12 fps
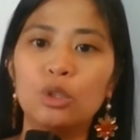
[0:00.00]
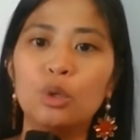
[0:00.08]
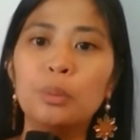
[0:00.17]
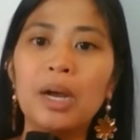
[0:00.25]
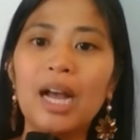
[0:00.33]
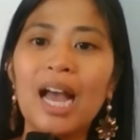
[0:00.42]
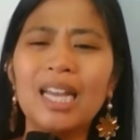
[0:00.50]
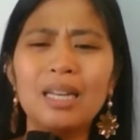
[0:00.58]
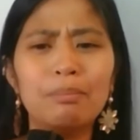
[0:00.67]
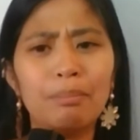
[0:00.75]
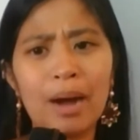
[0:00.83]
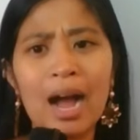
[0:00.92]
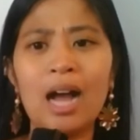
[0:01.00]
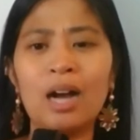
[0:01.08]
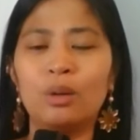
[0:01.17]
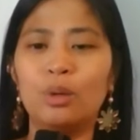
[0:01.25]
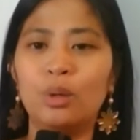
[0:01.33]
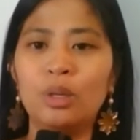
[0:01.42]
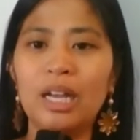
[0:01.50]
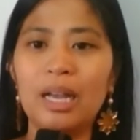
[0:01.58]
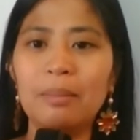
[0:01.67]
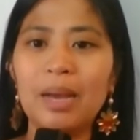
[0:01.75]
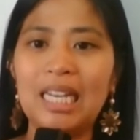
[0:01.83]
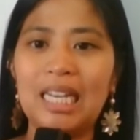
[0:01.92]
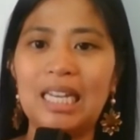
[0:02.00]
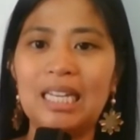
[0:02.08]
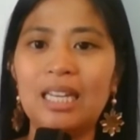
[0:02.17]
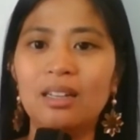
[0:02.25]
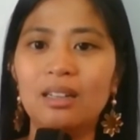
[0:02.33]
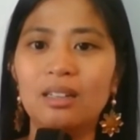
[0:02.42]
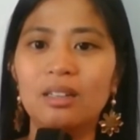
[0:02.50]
Kumakain ba ako? Am I eating?